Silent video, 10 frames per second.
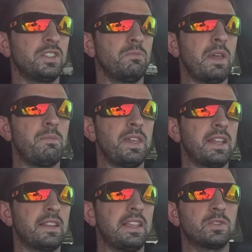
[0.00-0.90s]
So maybe
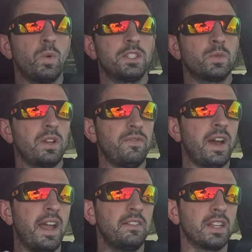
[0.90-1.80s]
at least
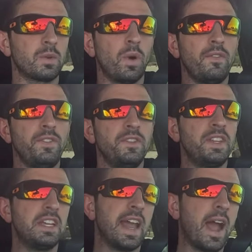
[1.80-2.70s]
125 to like
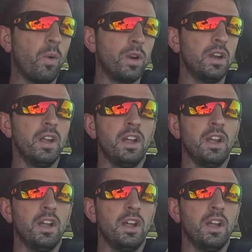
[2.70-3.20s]
150 an hour